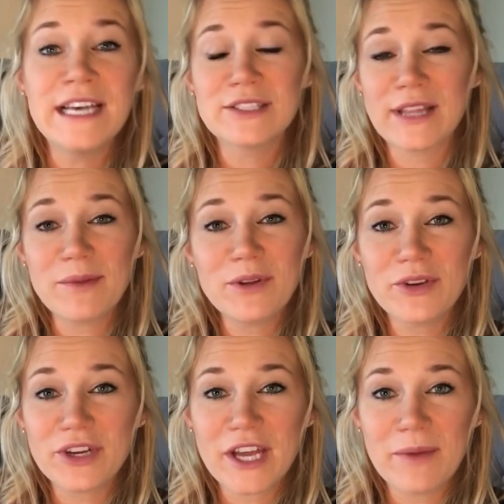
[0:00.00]
So let them know
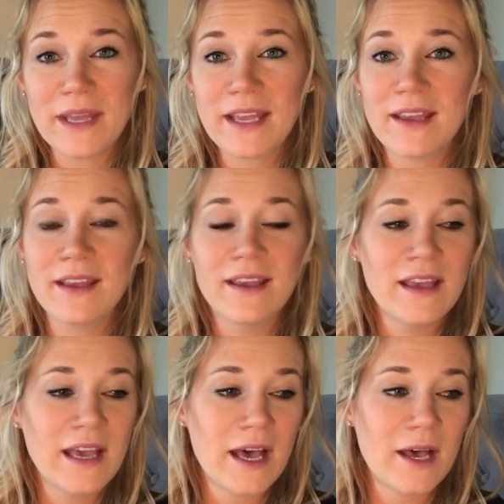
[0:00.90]
you're coming
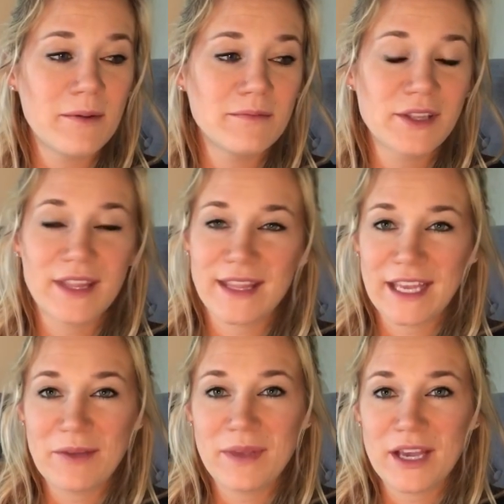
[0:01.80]
so that
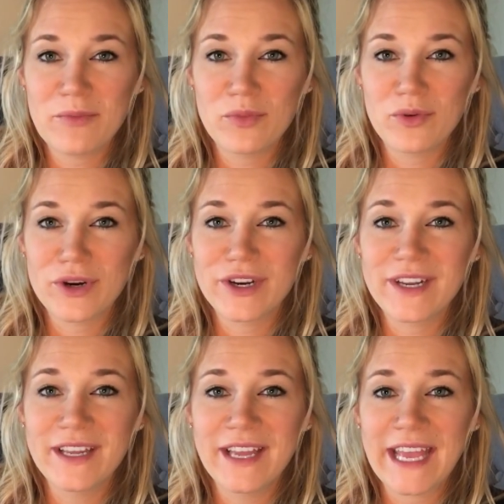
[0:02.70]
they can be on board.